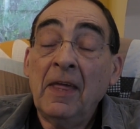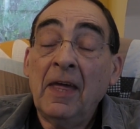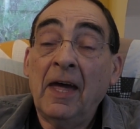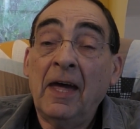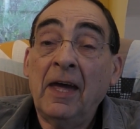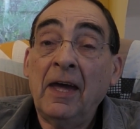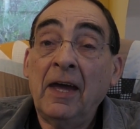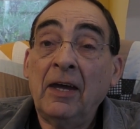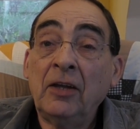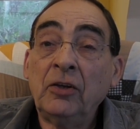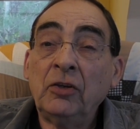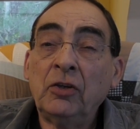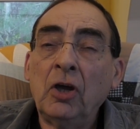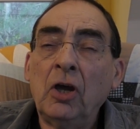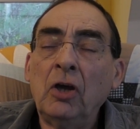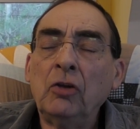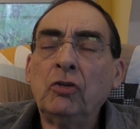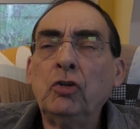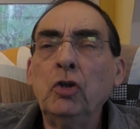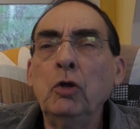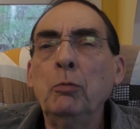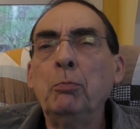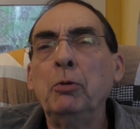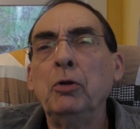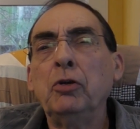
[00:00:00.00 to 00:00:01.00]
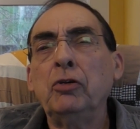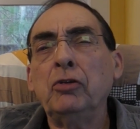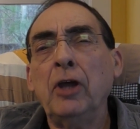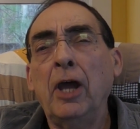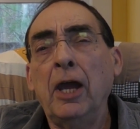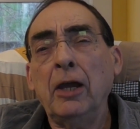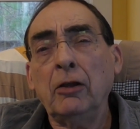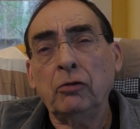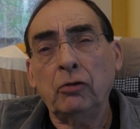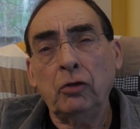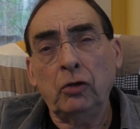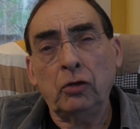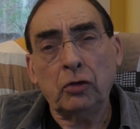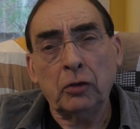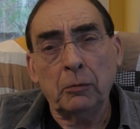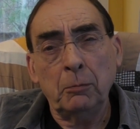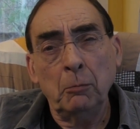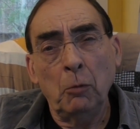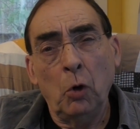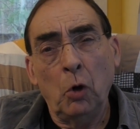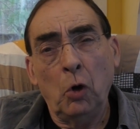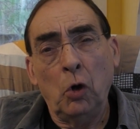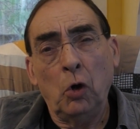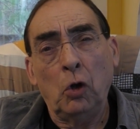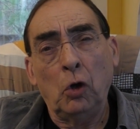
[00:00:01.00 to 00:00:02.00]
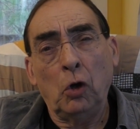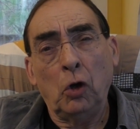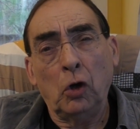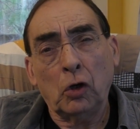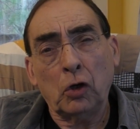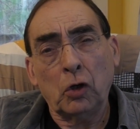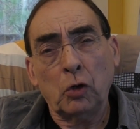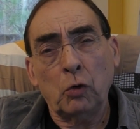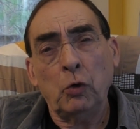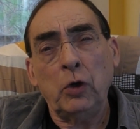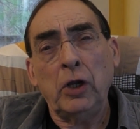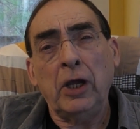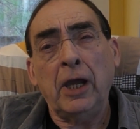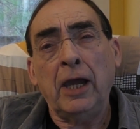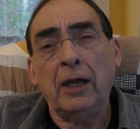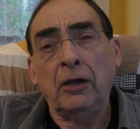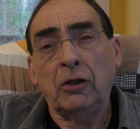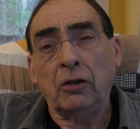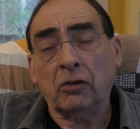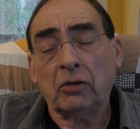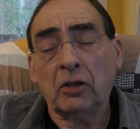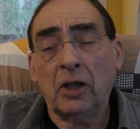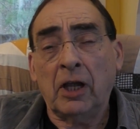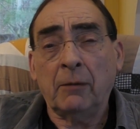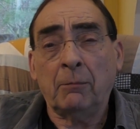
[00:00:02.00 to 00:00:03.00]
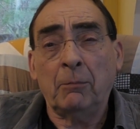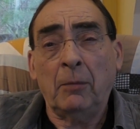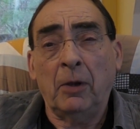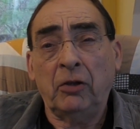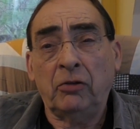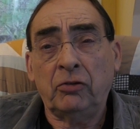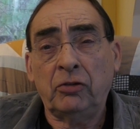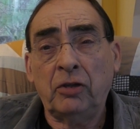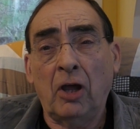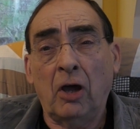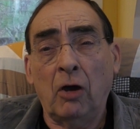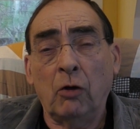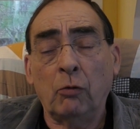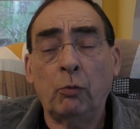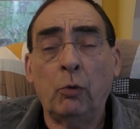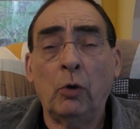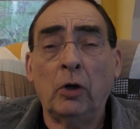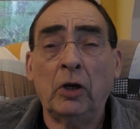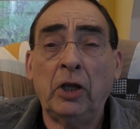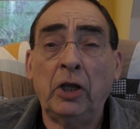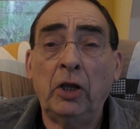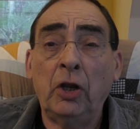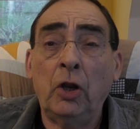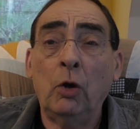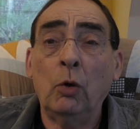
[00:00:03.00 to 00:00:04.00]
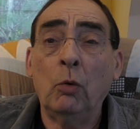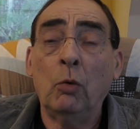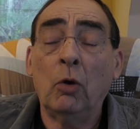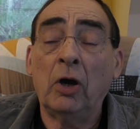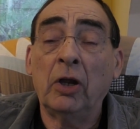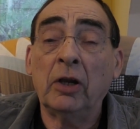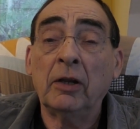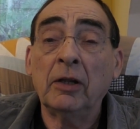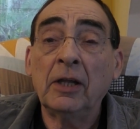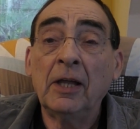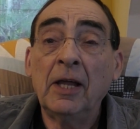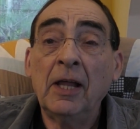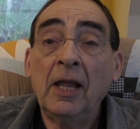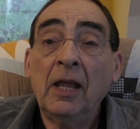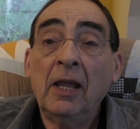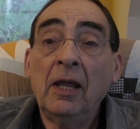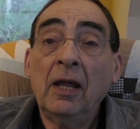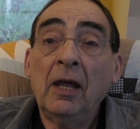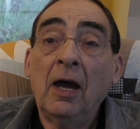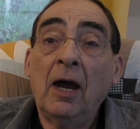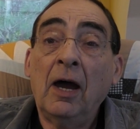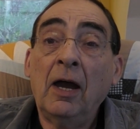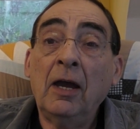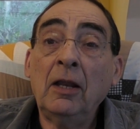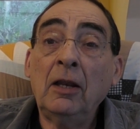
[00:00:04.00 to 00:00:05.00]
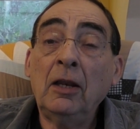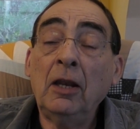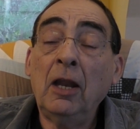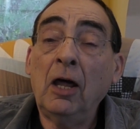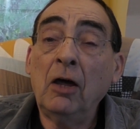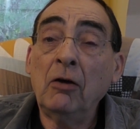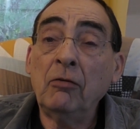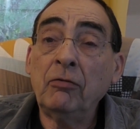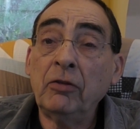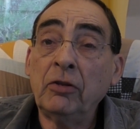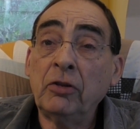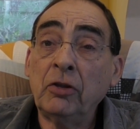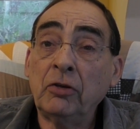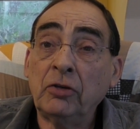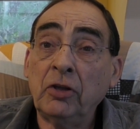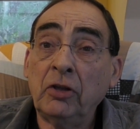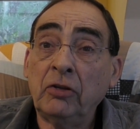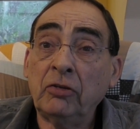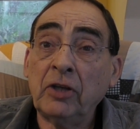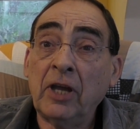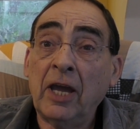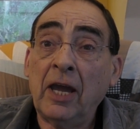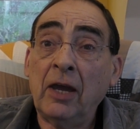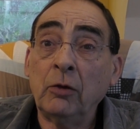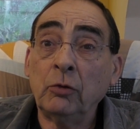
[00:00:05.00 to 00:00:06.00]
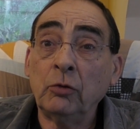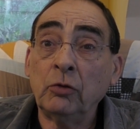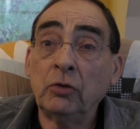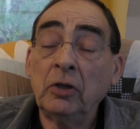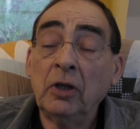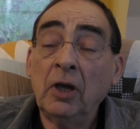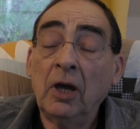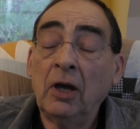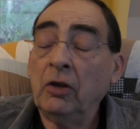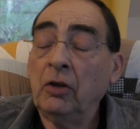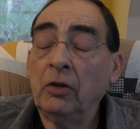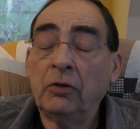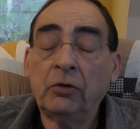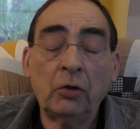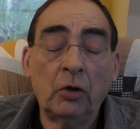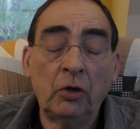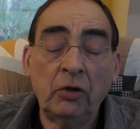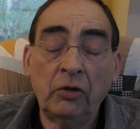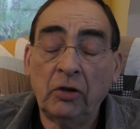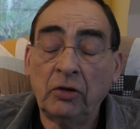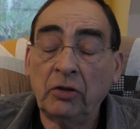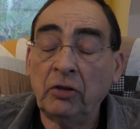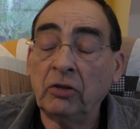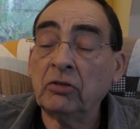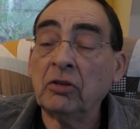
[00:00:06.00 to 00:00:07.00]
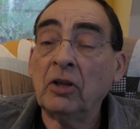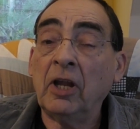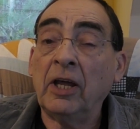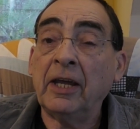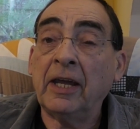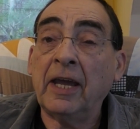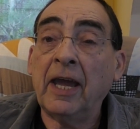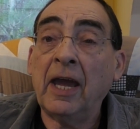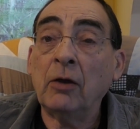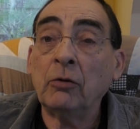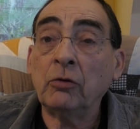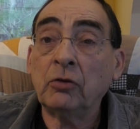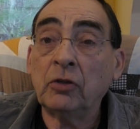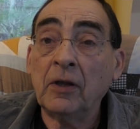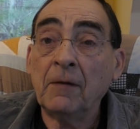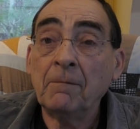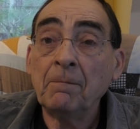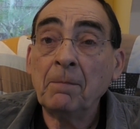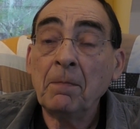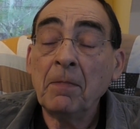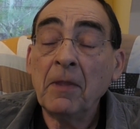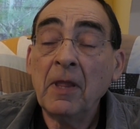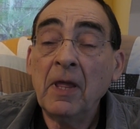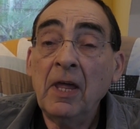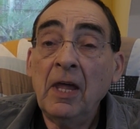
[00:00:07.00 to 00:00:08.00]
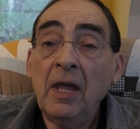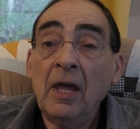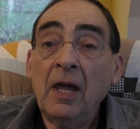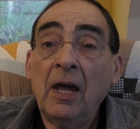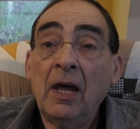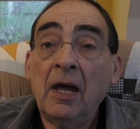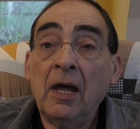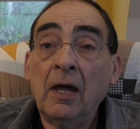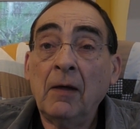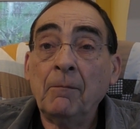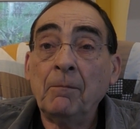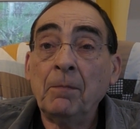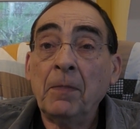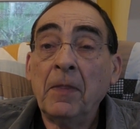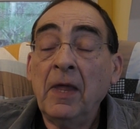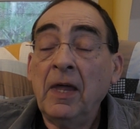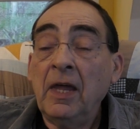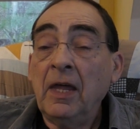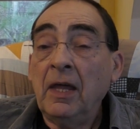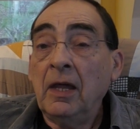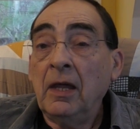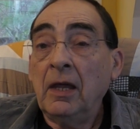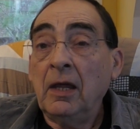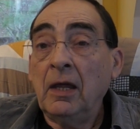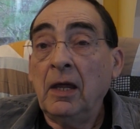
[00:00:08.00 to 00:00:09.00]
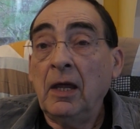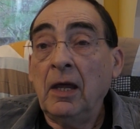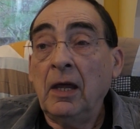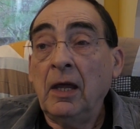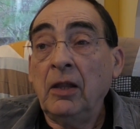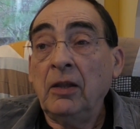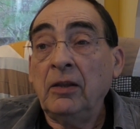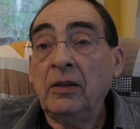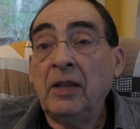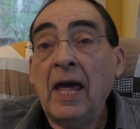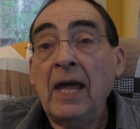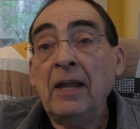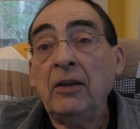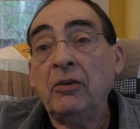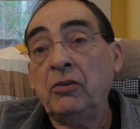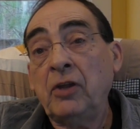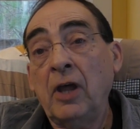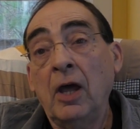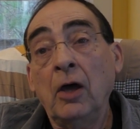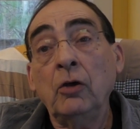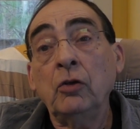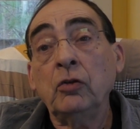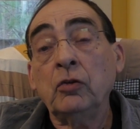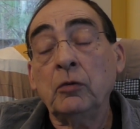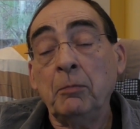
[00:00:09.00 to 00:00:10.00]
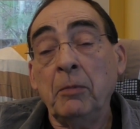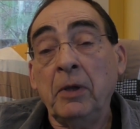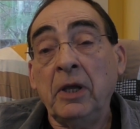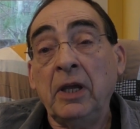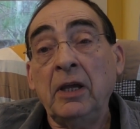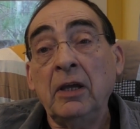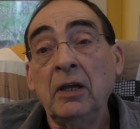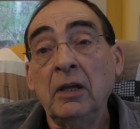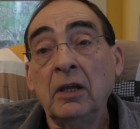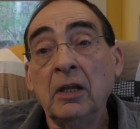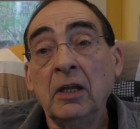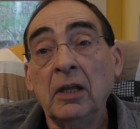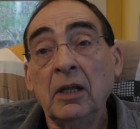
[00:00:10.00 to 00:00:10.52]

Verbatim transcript: and uh, to protect the small creators like myself. Well, you know what, I love the discount uh, sorry the dislike counter. Um, that tells me